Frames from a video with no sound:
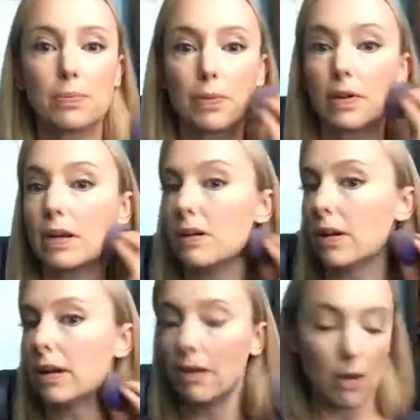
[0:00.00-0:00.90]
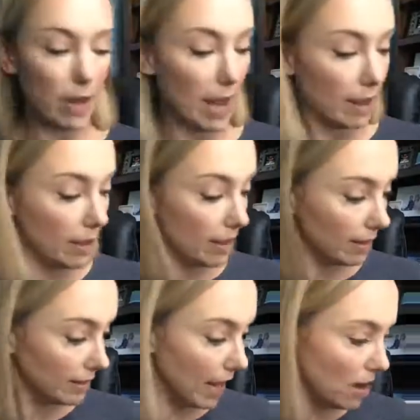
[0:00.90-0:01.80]
pretty good. Okay,
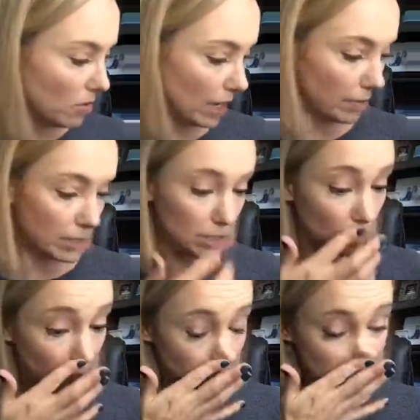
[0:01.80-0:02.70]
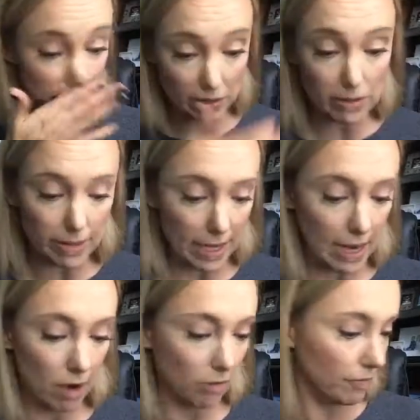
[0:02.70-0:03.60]
now what I would do, I'm gonna show you again
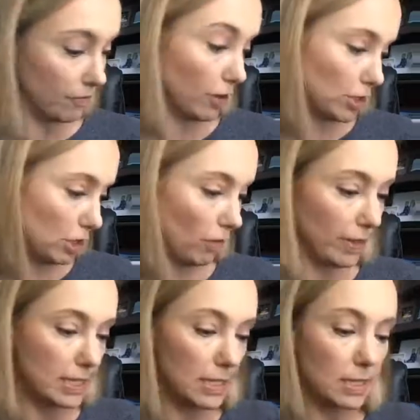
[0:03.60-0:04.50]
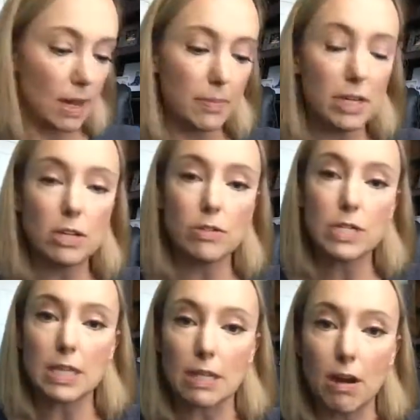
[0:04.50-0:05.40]
how versatile this is. I'm gonna use
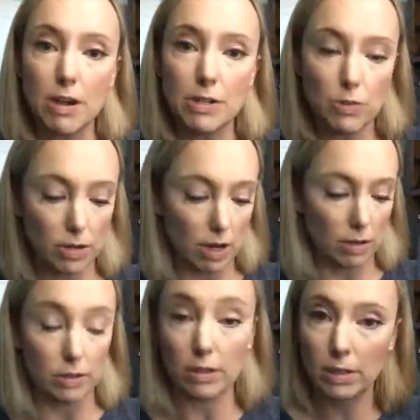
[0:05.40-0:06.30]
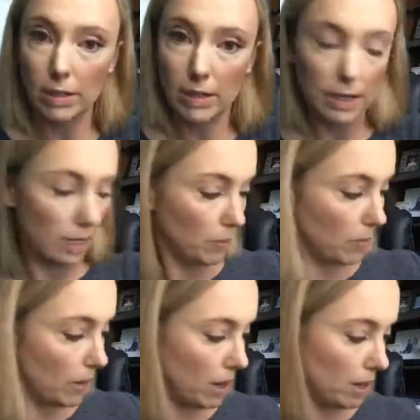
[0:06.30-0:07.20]
the contour color in my
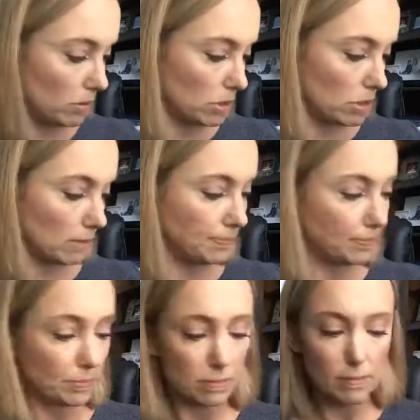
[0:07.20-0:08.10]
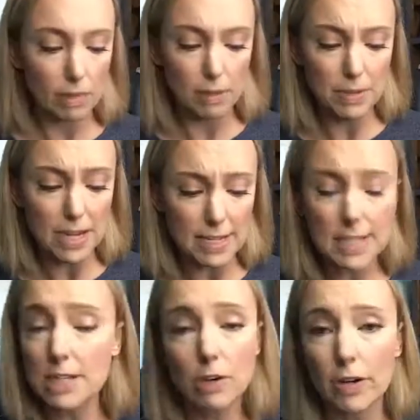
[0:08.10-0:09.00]
brows. Because
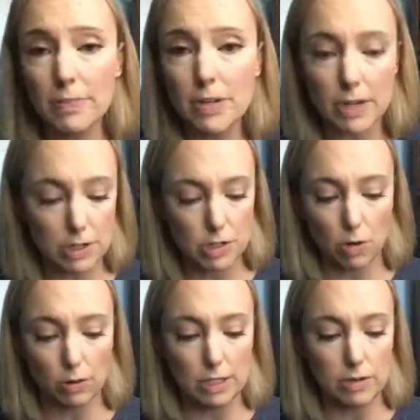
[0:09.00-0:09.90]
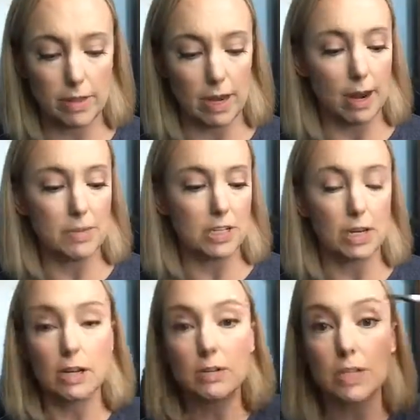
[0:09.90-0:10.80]
it's a cream, you can totally do that. I'm just
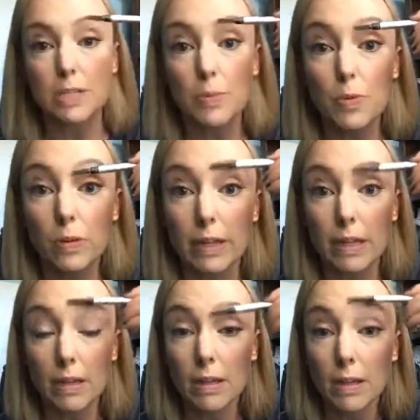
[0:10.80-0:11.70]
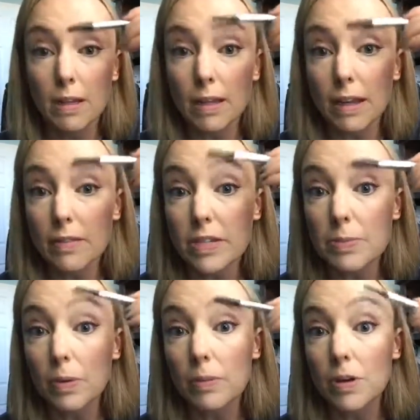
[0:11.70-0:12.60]
gonna use a spoolie, the end of a
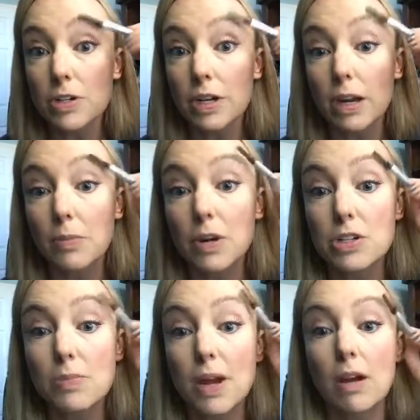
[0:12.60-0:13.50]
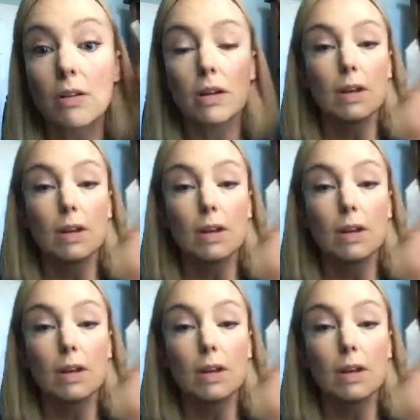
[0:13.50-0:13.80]
spoolie brush to kind of brush them out.